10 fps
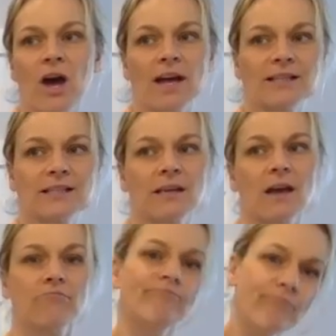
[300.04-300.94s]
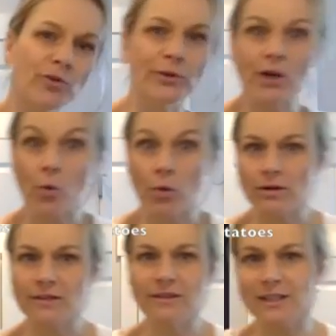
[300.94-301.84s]
got three
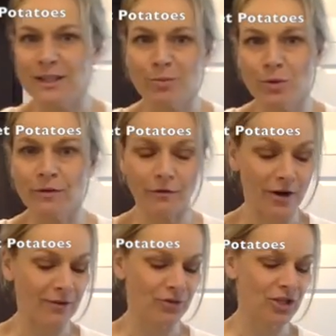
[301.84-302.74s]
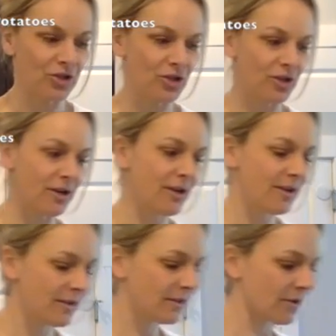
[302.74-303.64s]
quarters of a teaspoon of ground ginger.
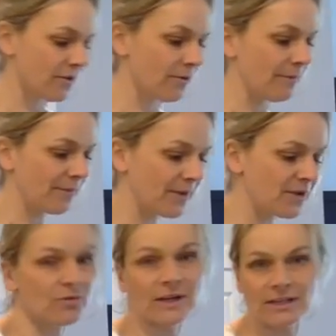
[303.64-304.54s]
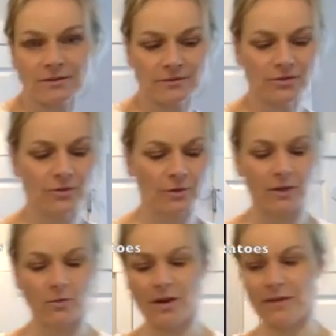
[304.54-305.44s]
So do it, do what
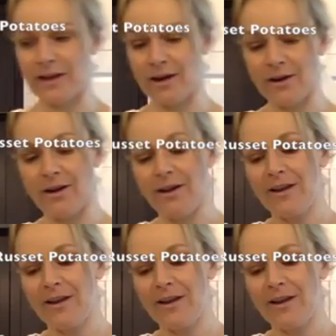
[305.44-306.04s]
you want there.